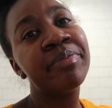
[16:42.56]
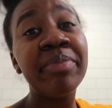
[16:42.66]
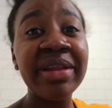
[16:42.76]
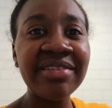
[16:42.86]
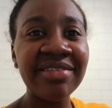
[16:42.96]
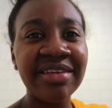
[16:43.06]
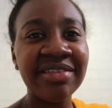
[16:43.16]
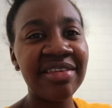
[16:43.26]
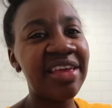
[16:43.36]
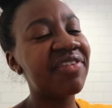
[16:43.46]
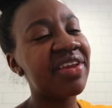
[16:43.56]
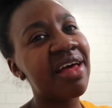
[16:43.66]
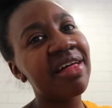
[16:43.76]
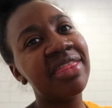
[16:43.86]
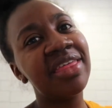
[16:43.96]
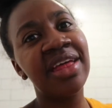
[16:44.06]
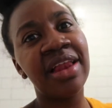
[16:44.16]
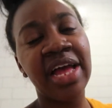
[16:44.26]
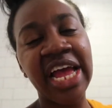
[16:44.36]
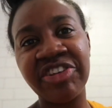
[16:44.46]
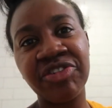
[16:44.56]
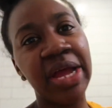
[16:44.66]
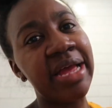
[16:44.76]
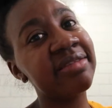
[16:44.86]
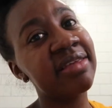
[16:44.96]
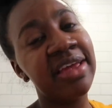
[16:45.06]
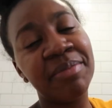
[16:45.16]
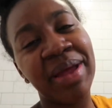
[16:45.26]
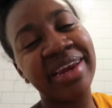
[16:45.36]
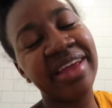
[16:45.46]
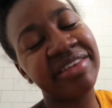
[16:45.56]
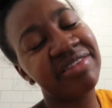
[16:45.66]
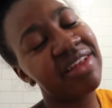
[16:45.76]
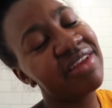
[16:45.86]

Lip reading: Please stay safe and healthy, and I'll catch you guys in my next